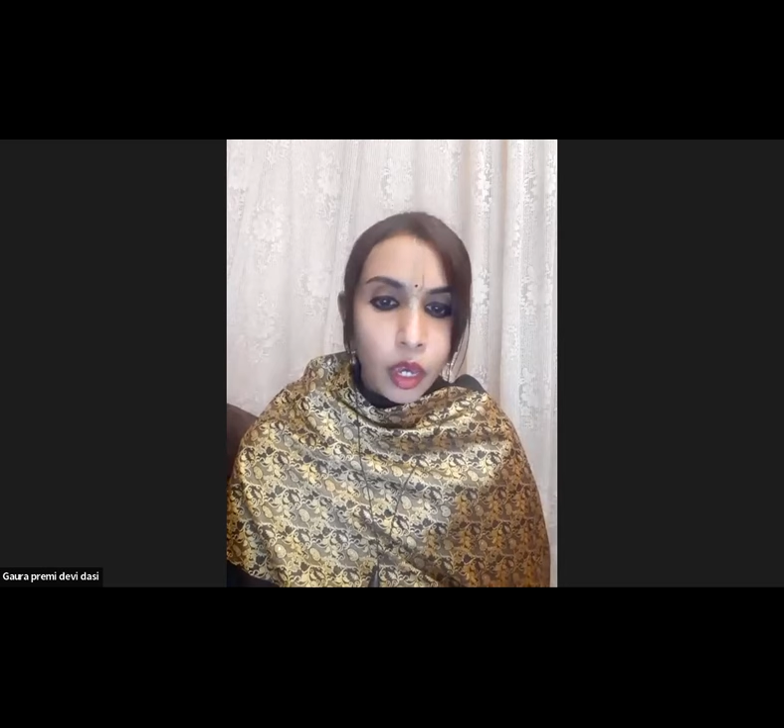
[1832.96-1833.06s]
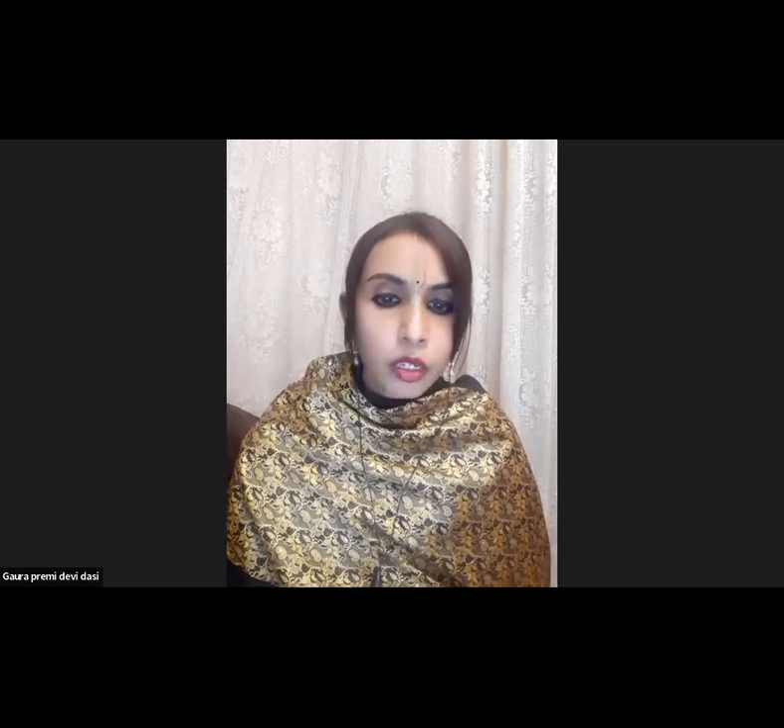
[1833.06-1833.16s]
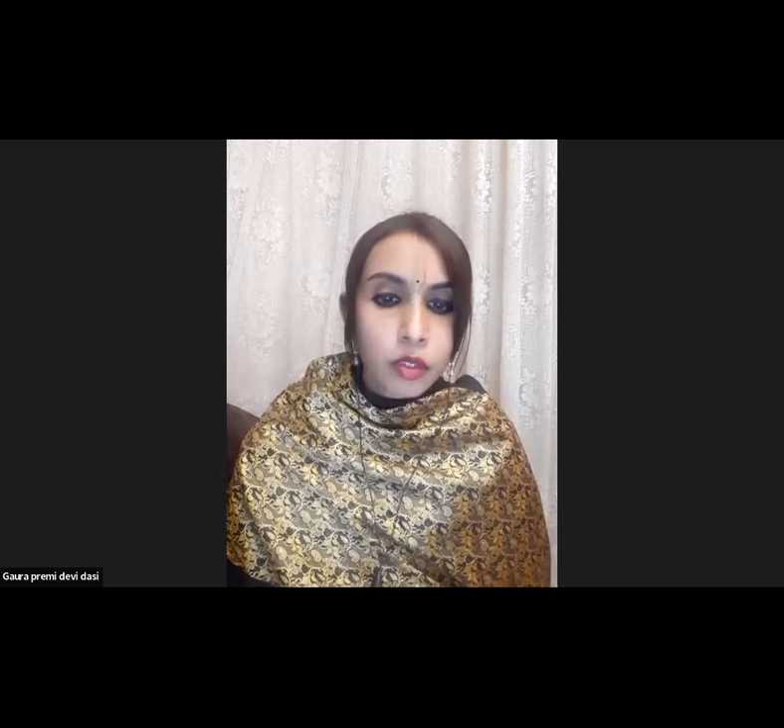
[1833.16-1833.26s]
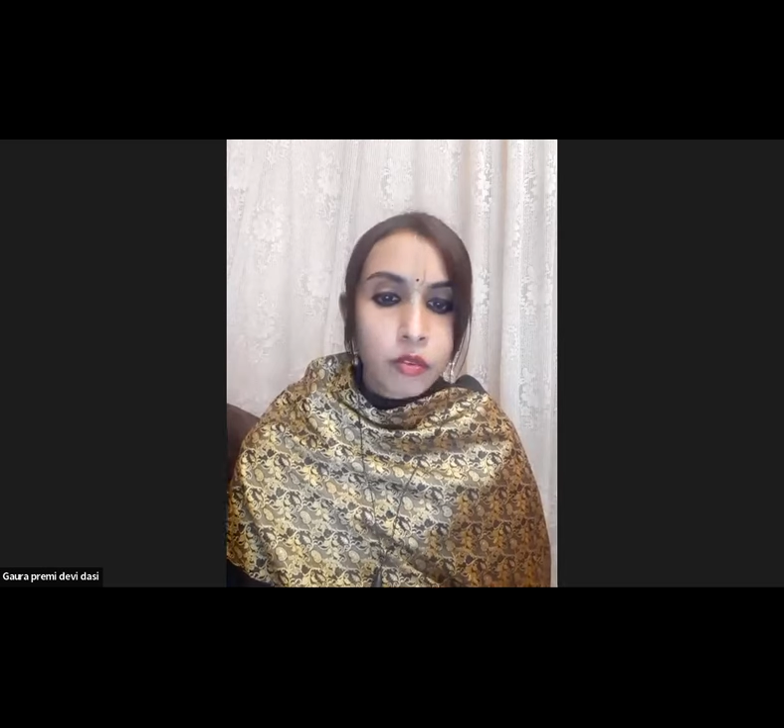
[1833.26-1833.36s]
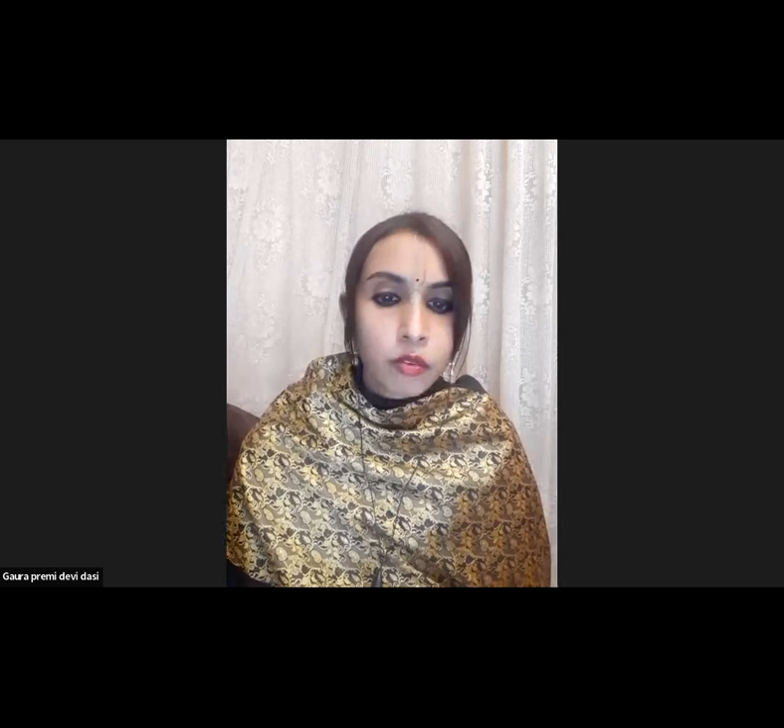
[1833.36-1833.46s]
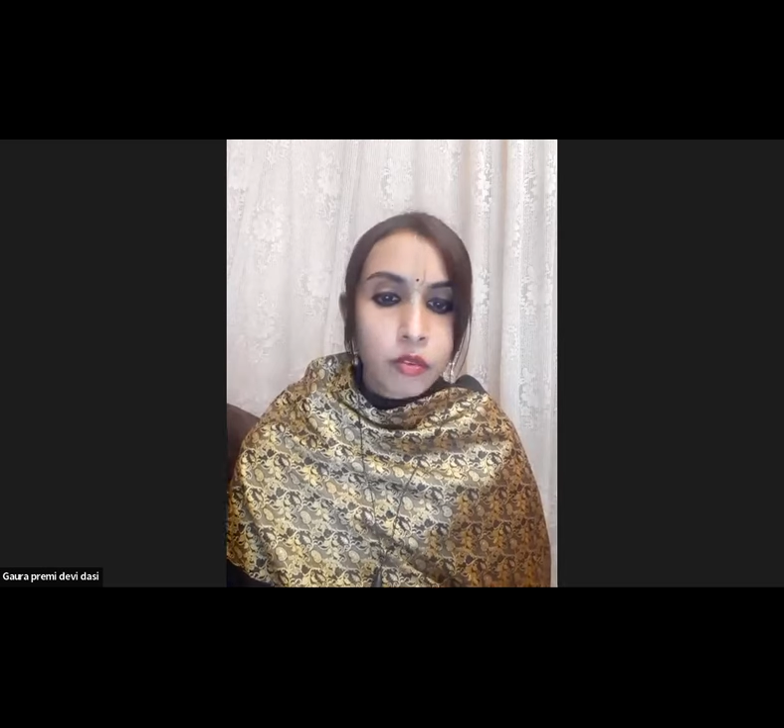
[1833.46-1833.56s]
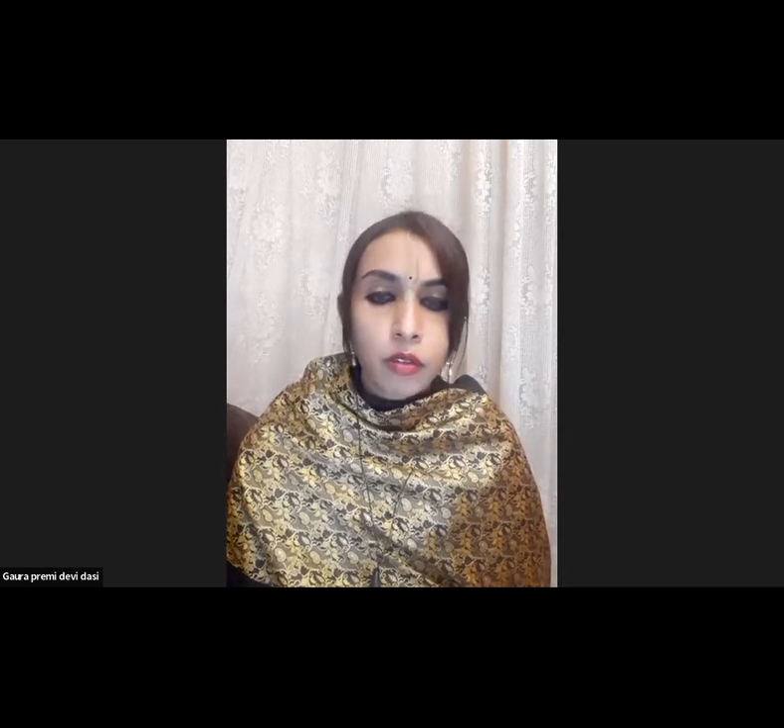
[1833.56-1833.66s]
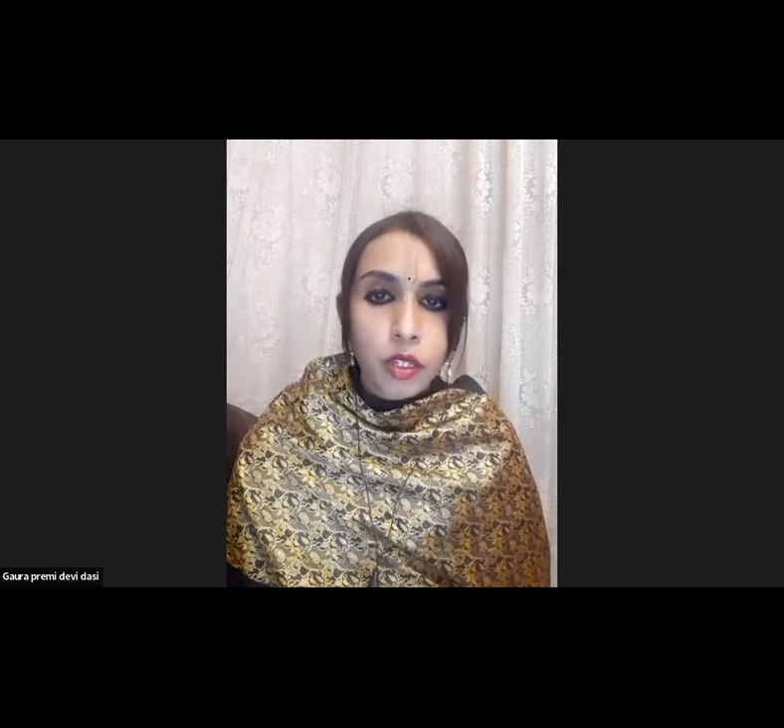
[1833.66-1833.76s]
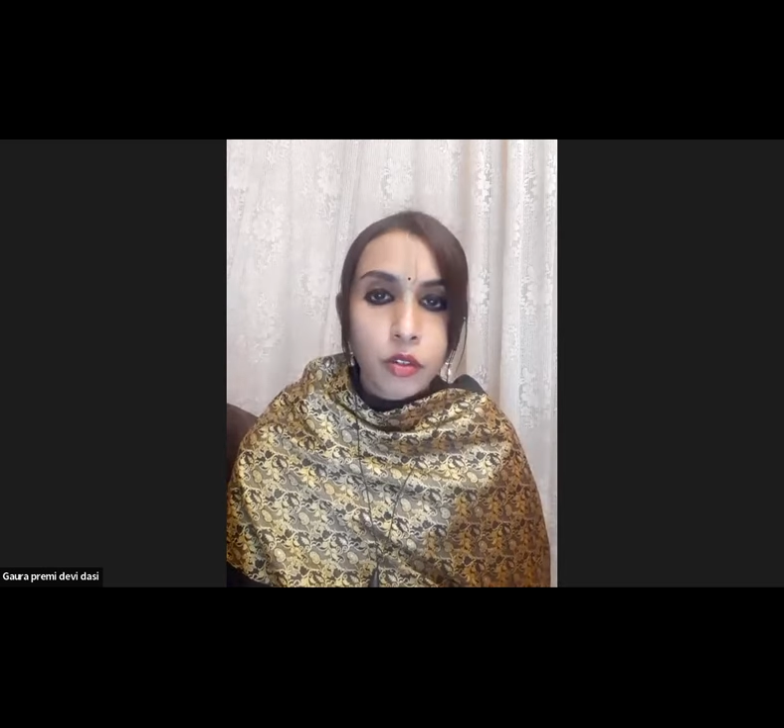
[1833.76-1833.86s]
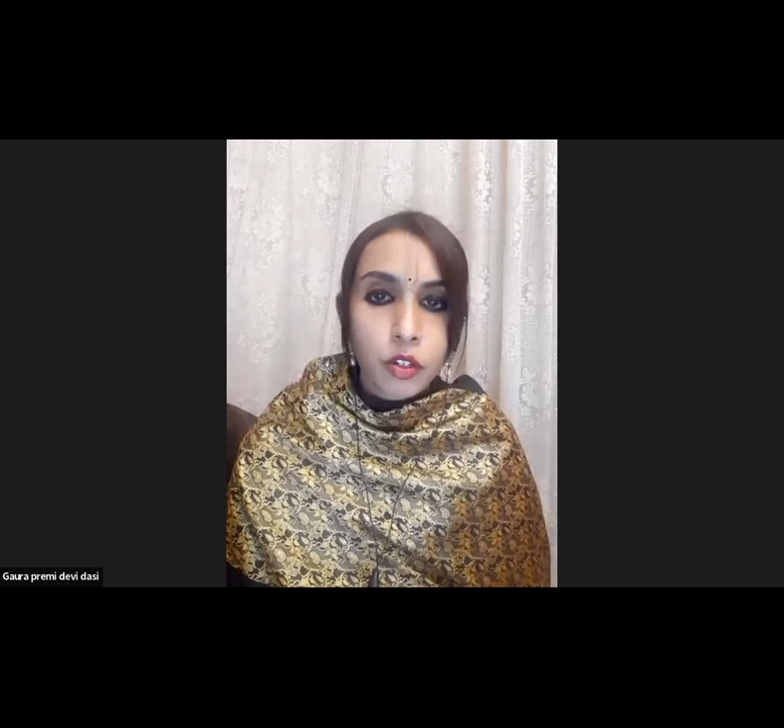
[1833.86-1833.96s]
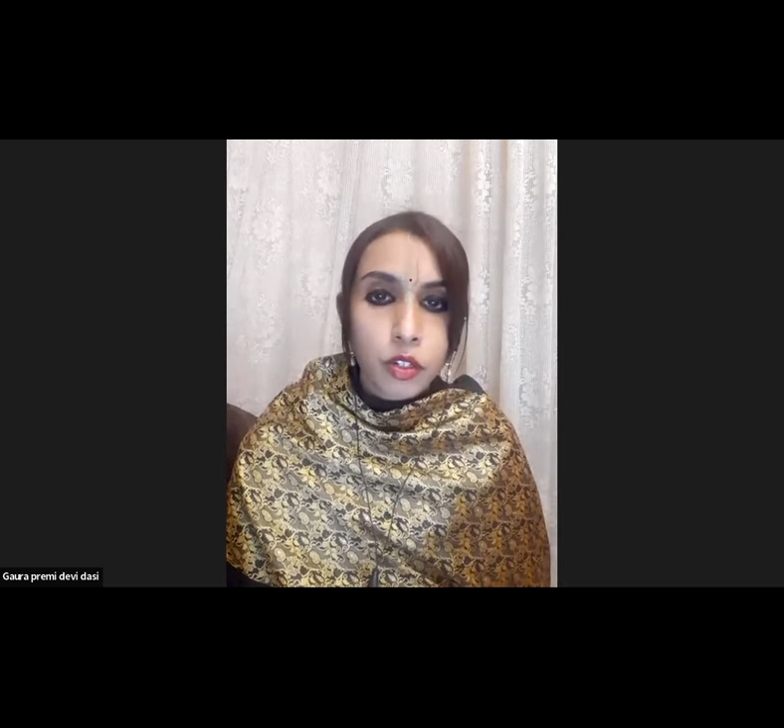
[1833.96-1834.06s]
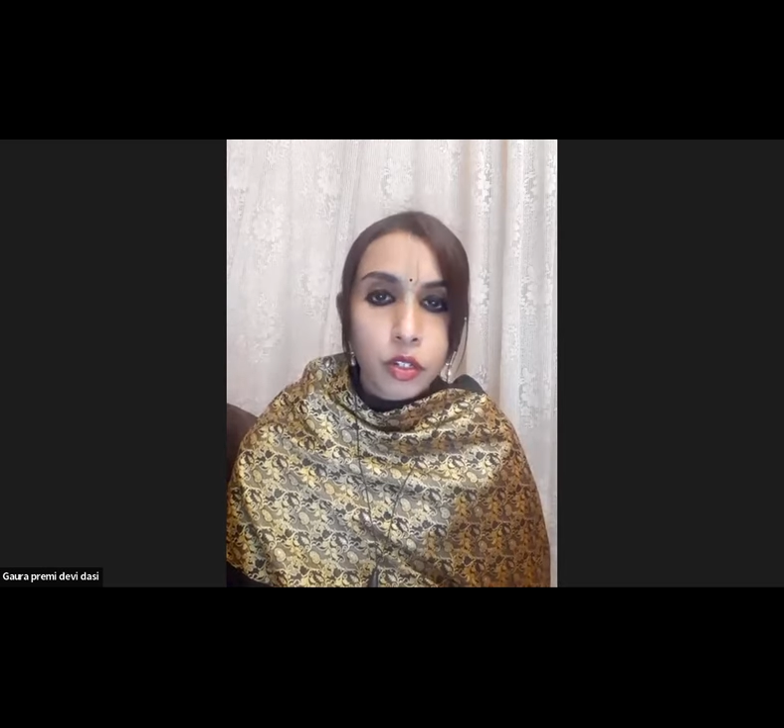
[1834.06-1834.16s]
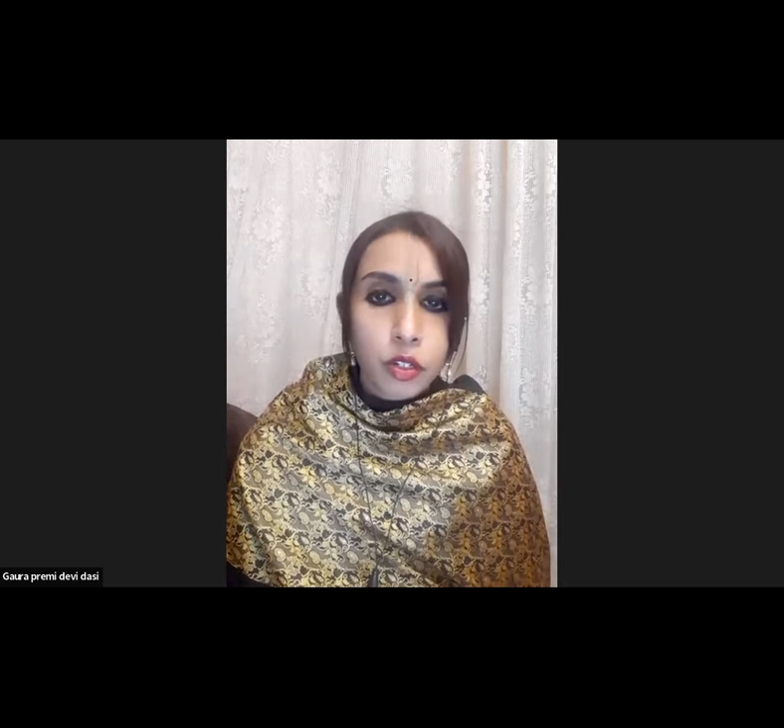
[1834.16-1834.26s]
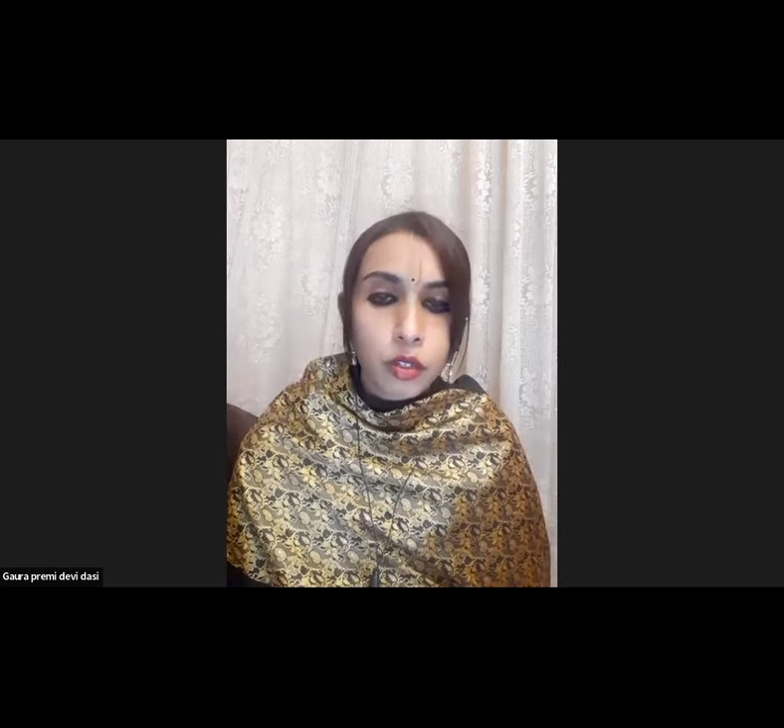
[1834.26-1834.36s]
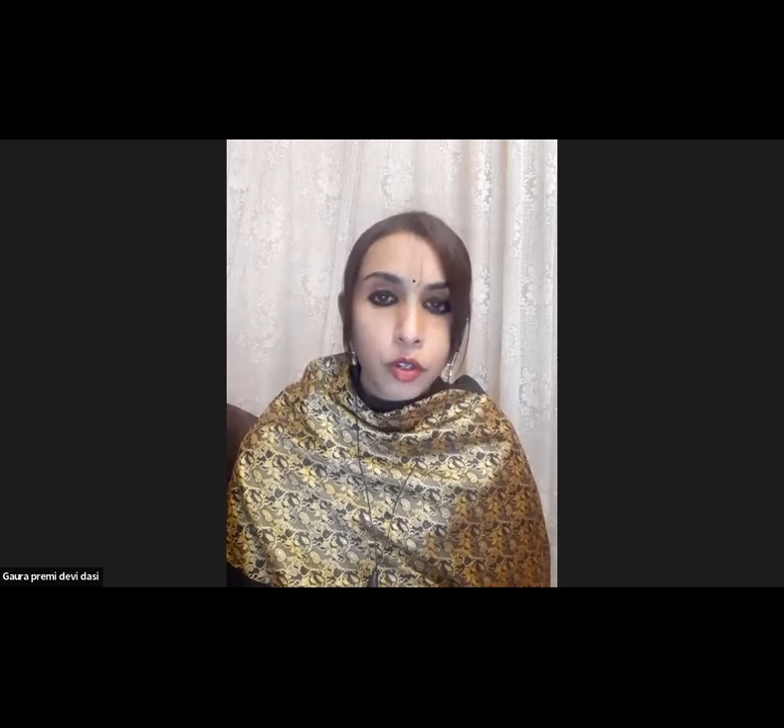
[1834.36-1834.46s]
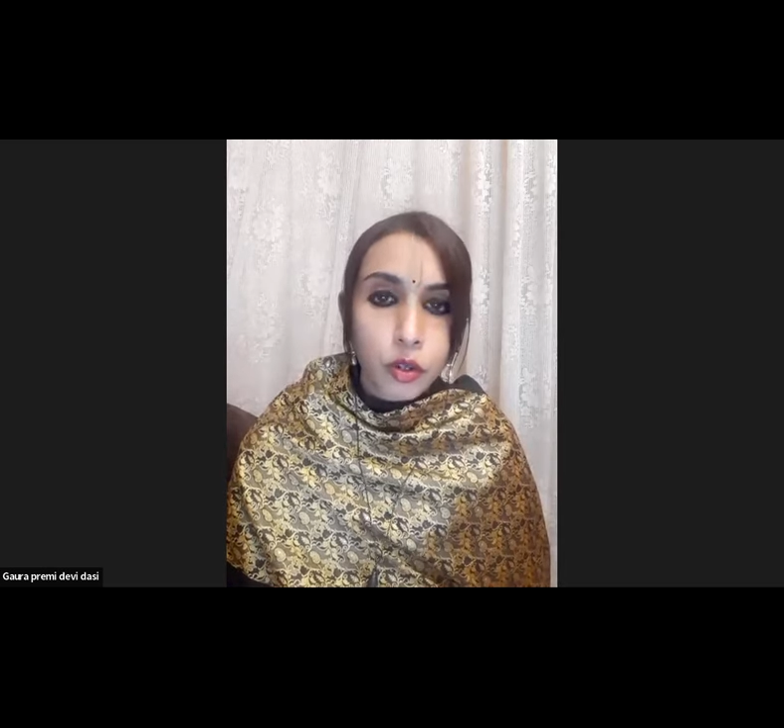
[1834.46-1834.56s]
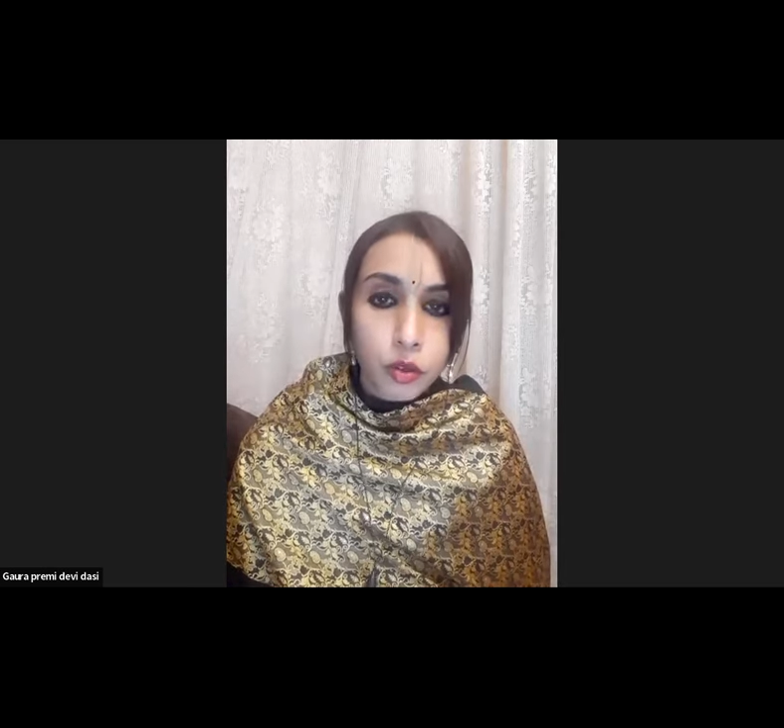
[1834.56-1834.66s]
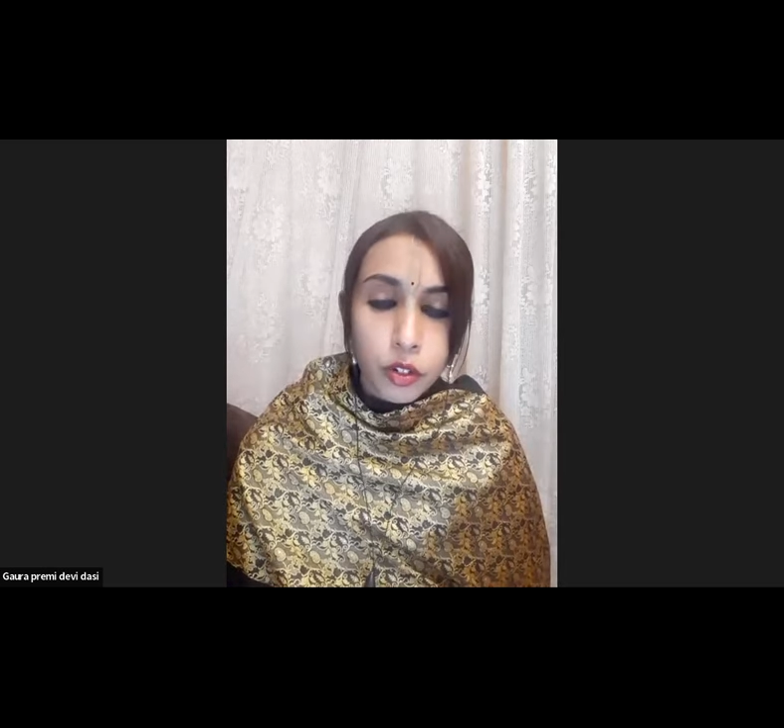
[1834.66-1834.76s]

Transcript: And he is stating that Krishna is the